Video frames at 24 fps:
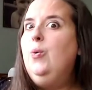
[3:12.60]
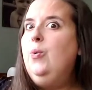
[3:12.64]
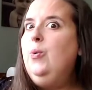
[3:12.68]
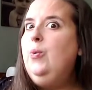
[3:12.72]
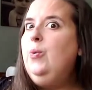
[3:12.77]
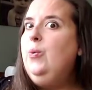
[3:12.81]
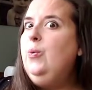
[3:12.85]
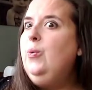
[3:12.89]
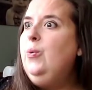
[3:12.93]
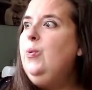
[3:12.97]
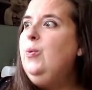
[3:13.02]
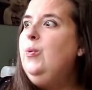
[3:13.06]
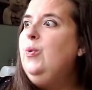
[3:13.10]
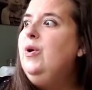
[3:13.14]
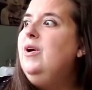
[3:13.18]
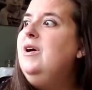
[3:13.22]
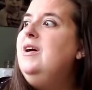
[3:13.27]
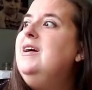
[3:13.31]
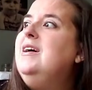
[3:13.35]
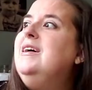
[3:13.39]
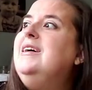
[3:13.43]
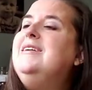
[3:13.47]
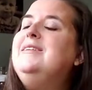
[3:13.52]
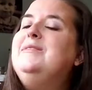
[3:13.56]
Oh,
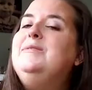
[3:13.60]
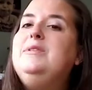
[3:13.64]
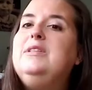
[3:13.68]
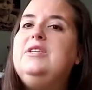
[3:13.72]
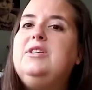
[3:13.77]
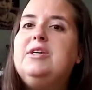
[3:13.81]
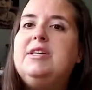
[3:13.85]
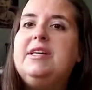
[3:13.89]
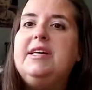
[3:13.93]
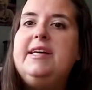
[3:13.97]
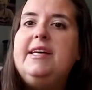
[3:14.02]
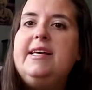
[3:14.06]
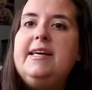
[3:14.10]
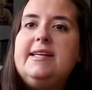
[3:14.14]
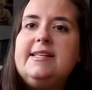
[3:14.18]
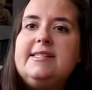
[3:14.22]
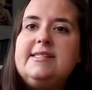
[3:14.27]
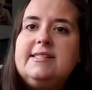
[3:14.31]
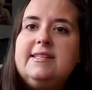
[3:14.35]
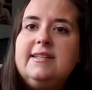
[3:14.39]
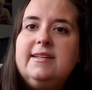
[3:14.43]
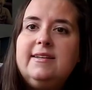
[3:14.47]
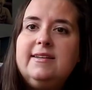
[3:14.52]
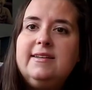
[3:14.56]
look at
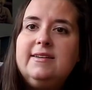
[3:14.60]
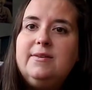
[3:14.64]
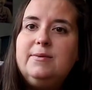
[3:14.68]
his.